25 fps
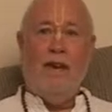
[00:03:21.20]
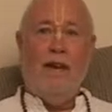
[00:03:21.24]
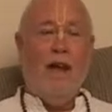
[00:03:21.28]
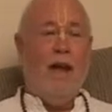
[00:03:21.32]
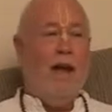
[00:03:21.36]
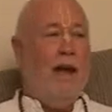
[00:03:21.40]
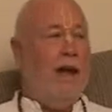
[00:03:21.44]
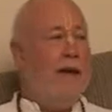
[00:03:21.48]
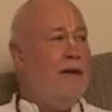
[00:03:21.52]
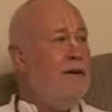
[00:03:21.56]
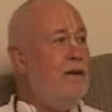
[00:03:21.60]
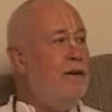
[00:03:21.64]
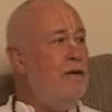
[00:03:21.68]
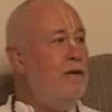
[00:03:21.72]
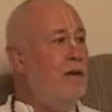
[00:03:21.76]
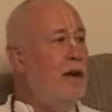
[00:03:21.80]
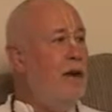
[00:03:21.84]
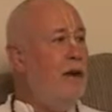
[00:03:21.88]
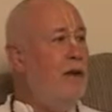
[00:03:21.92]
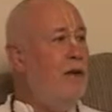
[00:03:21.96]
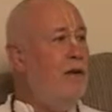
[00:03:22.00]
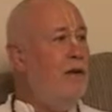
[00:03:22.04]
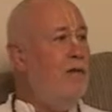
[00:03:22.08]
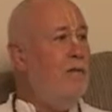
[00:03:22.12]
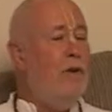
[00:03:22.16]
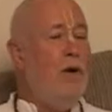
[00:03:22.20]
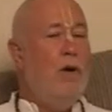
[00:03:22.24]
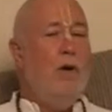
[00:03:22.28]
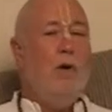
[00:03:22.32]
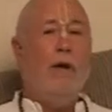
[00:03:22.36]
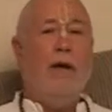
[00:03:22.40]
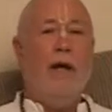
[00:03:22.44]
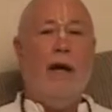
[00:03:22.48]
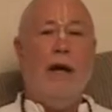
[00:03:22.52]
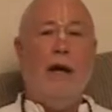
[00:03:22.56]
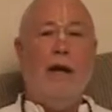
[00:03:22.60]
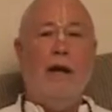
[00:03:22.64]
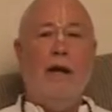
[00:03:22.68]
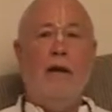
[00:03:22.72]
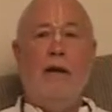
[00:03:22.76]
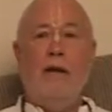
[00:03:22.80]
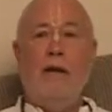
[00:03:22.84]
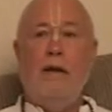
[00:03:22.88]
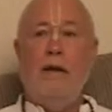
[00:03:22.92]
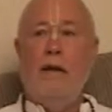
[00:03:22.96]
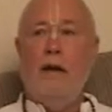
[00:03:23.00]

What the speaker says: and you tell them, okay,